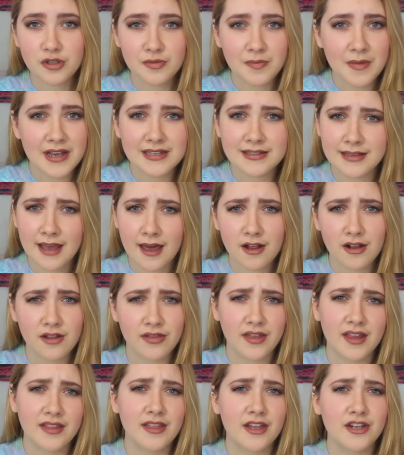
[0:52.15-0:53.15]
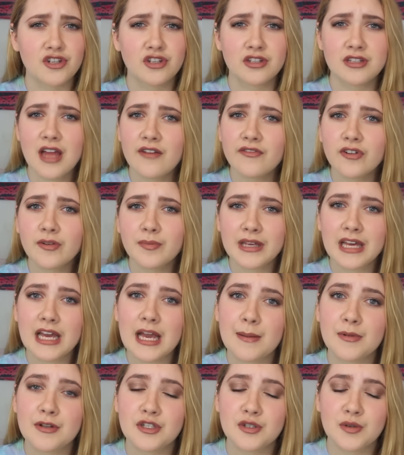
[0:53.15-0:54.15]
which makes Skylar think that she'll never
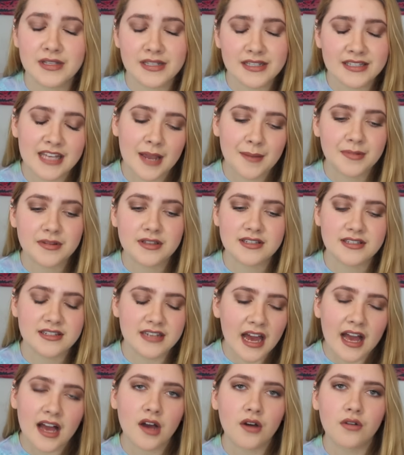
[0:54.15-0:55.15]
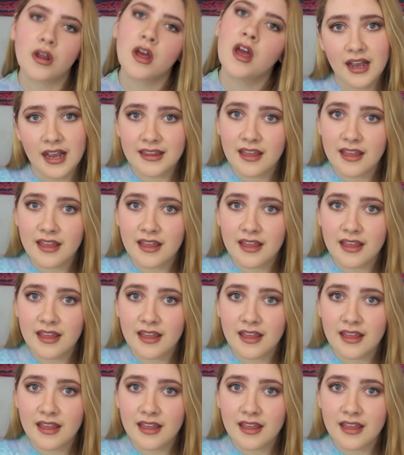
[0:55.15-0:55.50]
be able to escape this town.